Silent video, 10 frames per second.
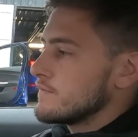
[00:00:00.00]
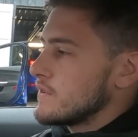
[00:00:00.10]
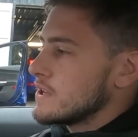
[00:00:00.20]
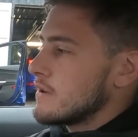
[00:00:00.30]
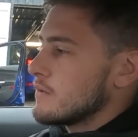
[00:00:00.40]
the
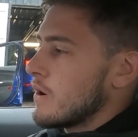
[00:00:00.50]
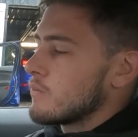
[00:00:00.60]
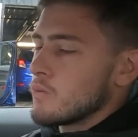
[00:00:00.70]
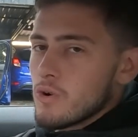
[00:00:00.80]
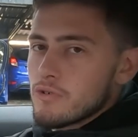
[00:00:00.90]
video
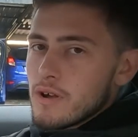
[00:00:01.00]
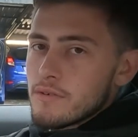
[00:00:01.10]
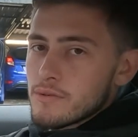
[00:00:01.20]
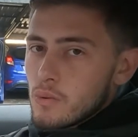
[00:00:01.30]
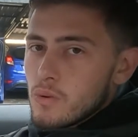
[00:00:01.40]
walk
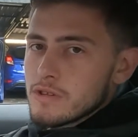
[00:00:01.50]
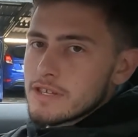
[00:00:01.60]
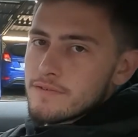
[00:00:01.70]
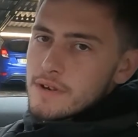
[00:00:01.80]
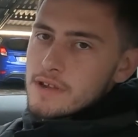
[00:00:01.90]
around or
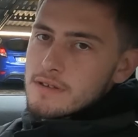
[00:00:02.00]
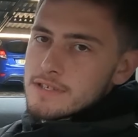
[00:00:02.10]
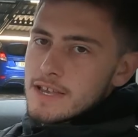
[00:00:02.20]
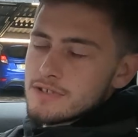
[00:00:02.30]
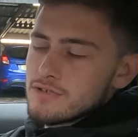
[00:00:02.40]
this video
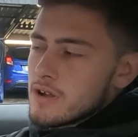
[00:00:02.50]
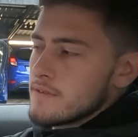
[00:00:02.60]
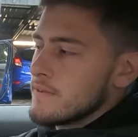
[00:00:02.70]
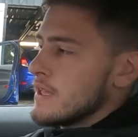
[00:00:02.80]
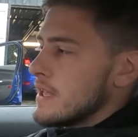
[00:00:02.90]
test drive,